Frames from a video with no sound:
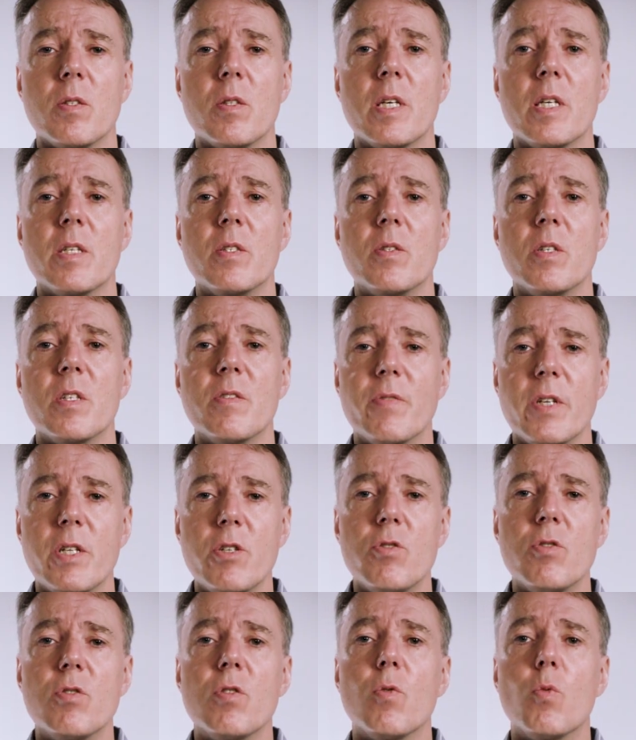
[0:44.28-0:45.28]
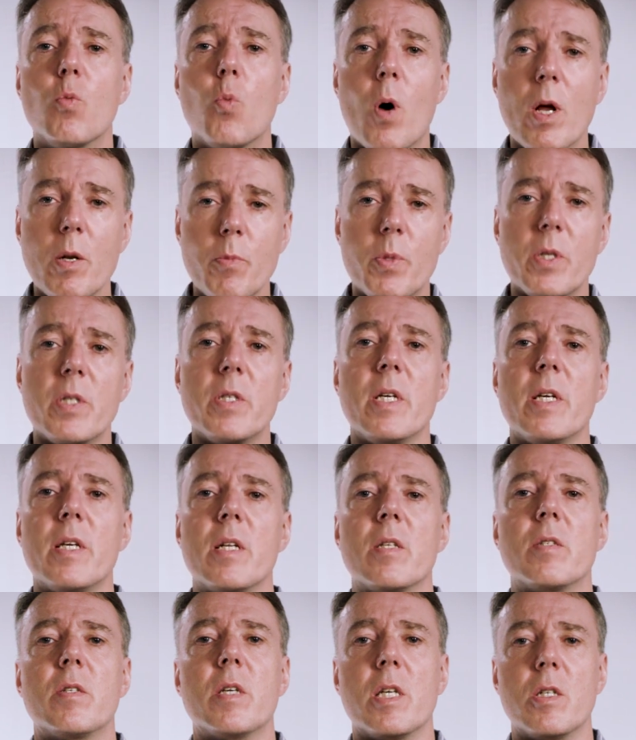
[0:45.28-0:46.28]
There's the invention of one
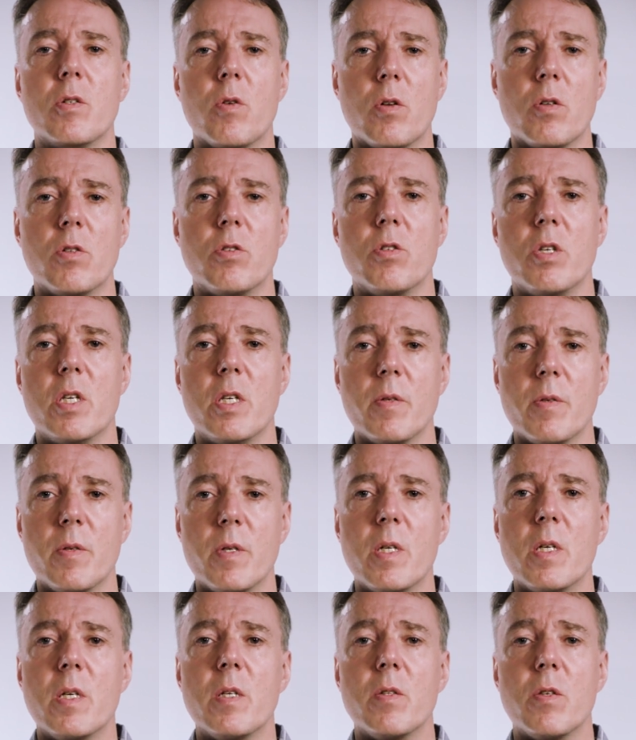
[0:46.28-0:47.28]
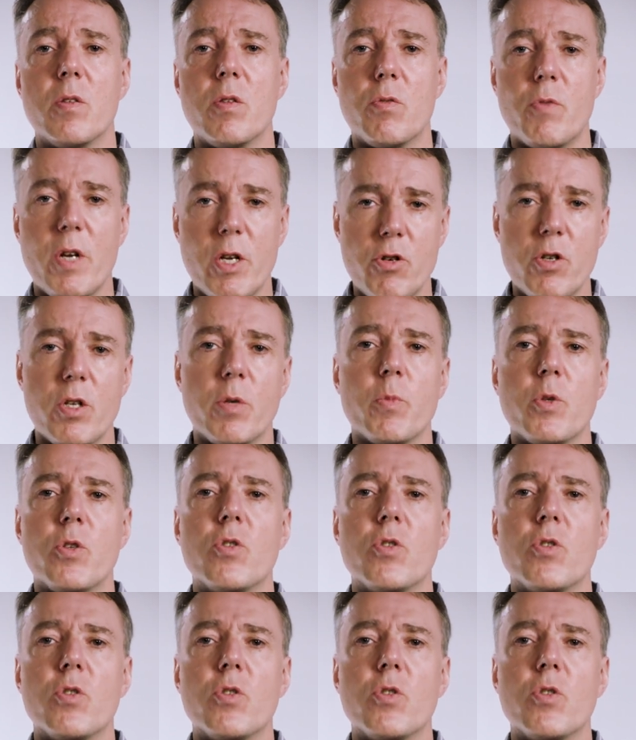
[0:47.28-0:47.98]
particular technology, the threshing